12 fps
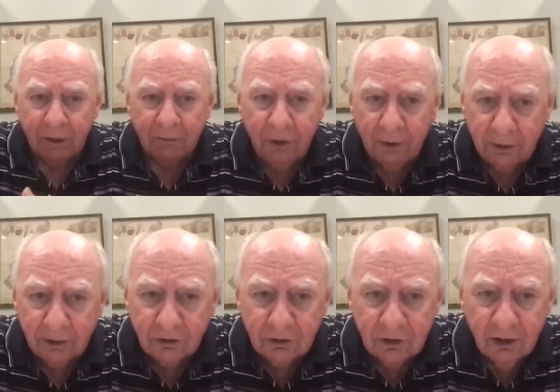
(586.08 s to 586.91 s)

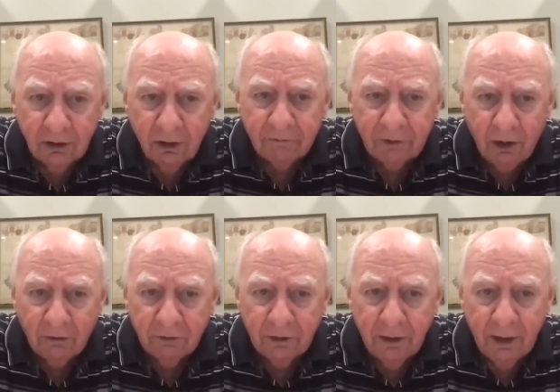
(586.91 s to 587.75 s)
variants of
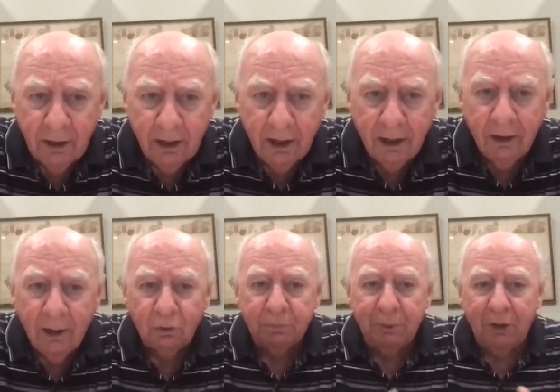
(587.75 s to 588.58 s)
COVID, uh,
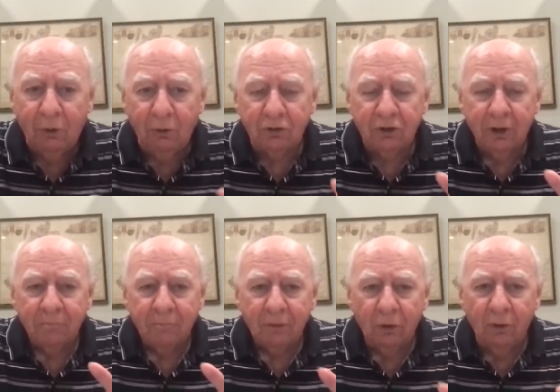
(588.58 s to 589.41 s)
was because
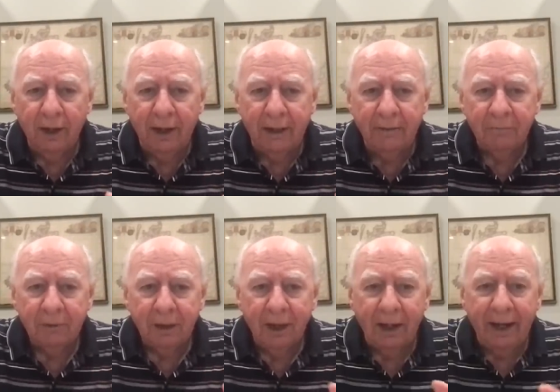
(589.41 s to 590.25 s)
you had
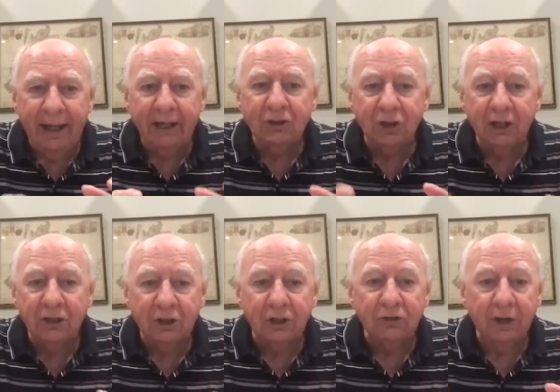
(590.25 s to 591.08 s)
uh, antigen
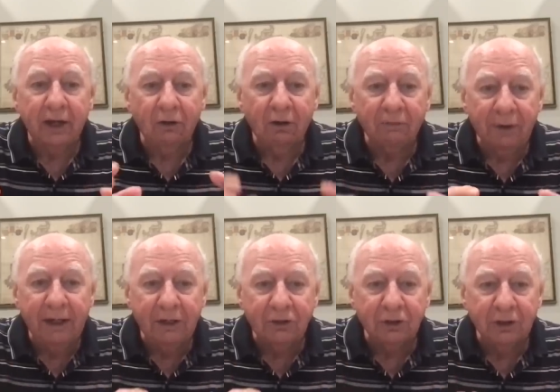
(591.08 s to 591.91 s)
excess. You had a lot of
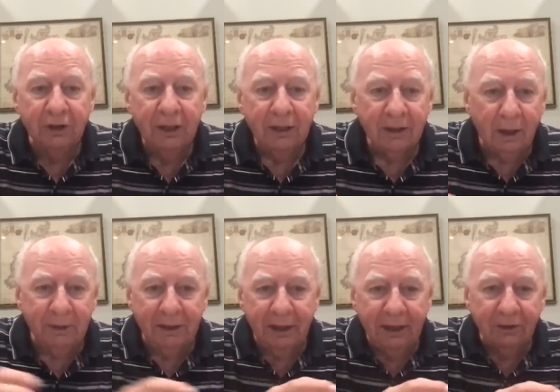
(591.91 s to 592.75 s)
antigen
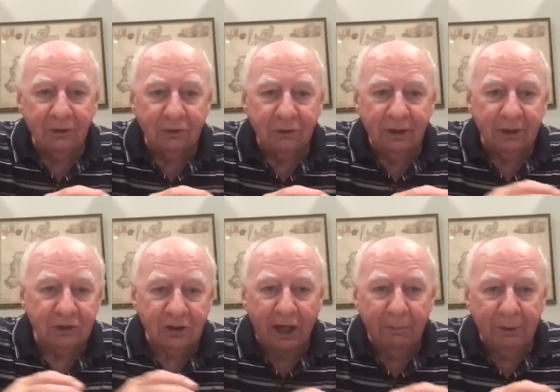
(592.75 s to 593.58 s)
coming in,
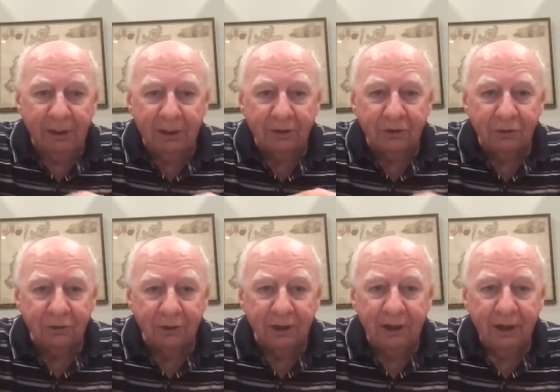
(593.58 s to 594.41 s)
escaping into
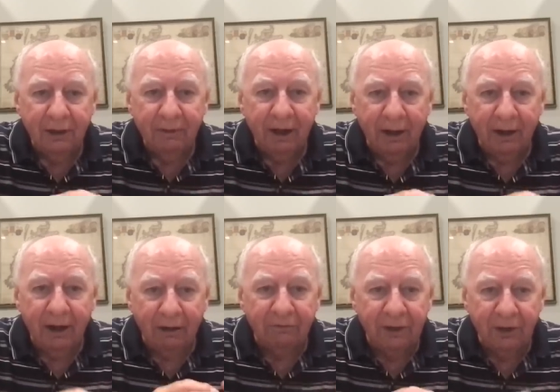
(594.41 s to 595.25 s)
the uh,
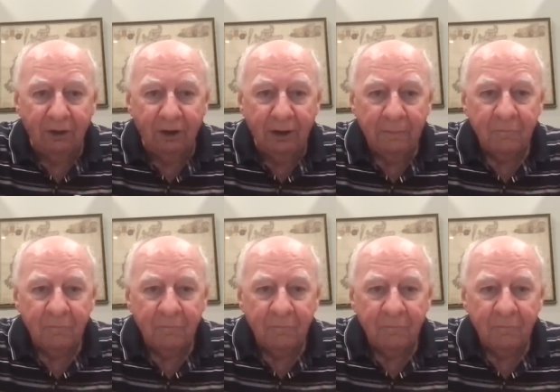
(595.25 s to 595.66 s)
alveoli